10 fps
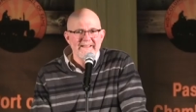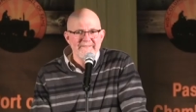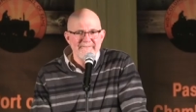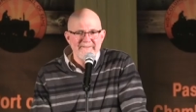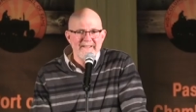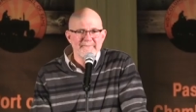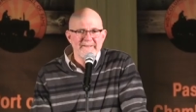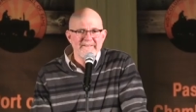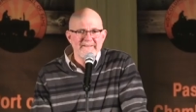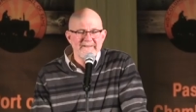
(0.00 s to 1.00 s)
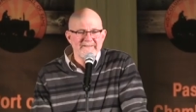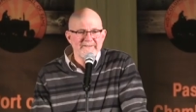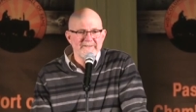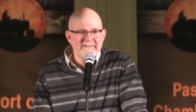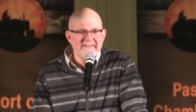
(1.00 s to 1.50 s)
and the family that it
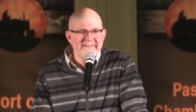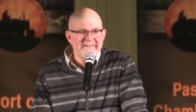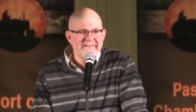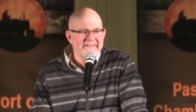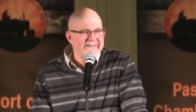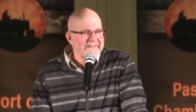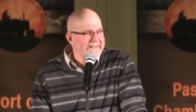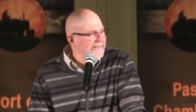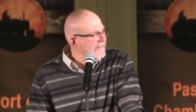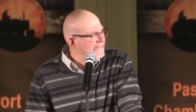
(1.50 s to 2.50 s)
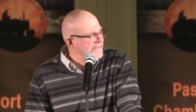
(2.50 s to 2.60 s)
took. And